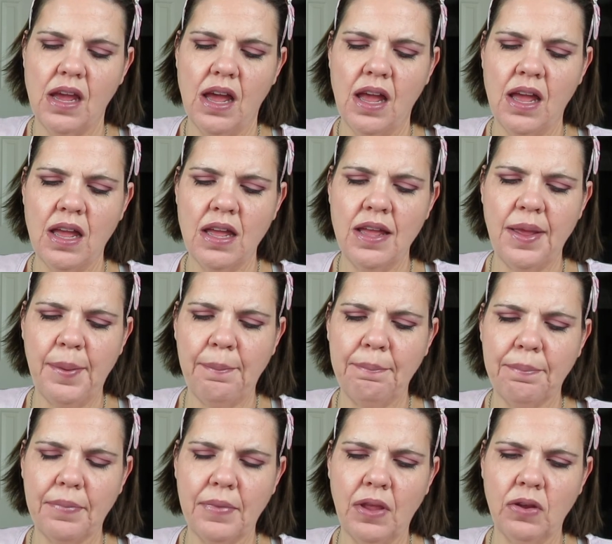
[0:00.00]

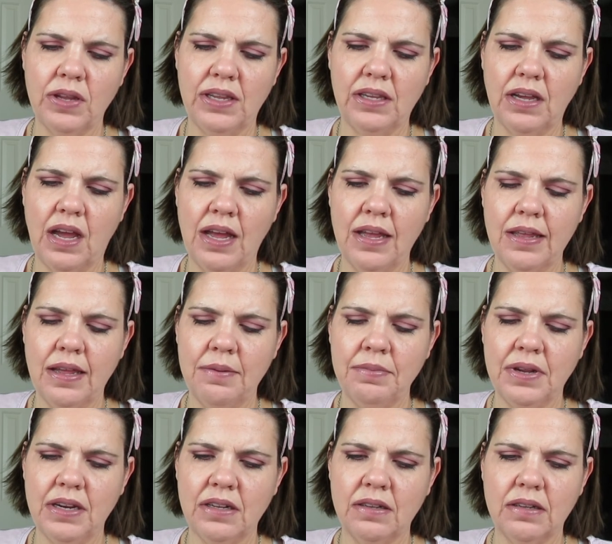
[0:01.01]
Um, okay, I, I'm
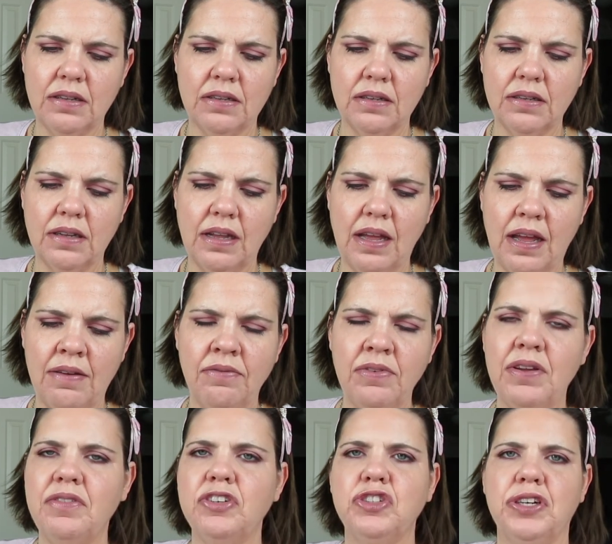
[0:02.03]
not a, I've
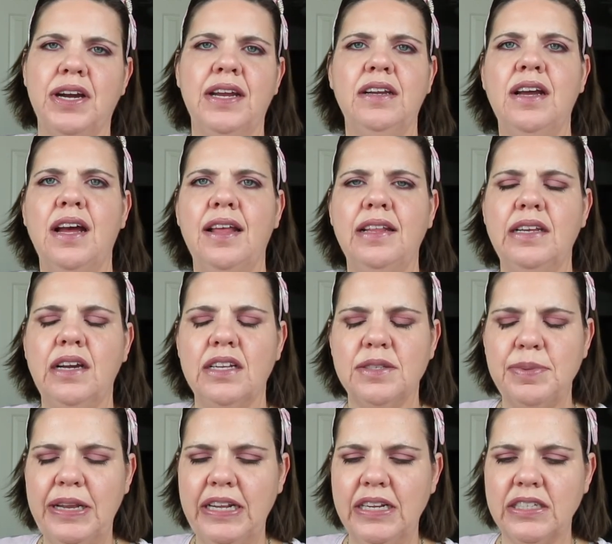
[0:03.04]
never tried Kylie
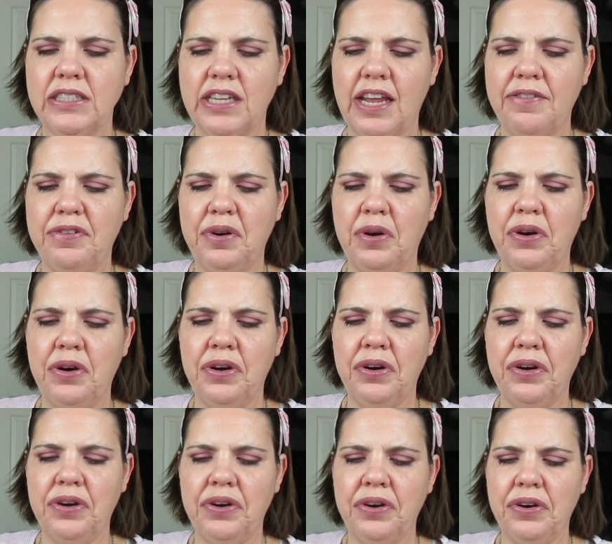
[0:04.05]
Cosmetics. I've
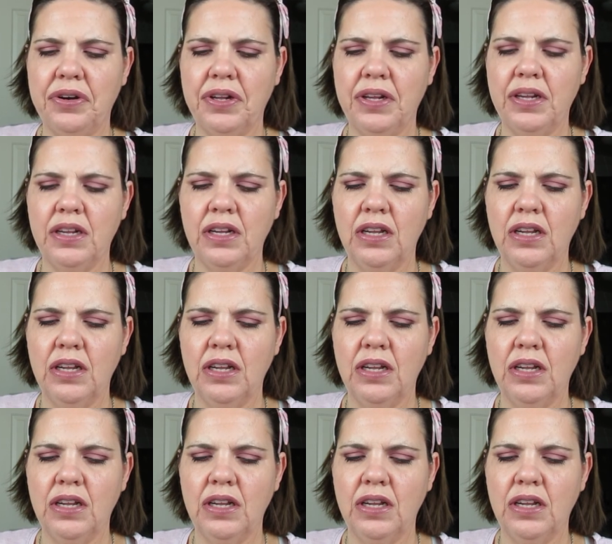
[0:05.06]
heard,